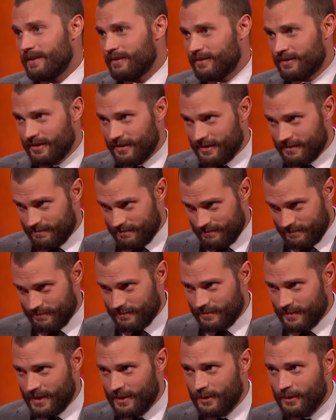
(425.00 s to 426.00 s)
meant to,
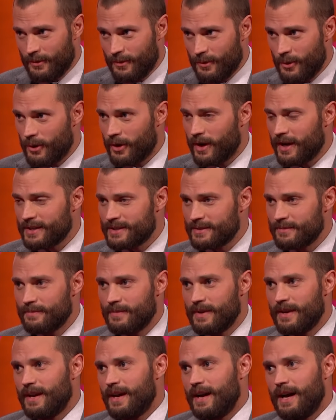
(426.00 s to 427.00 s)
you know, orgasm.
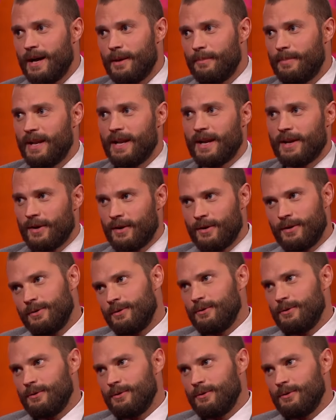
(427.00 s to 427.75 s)
I'll be like,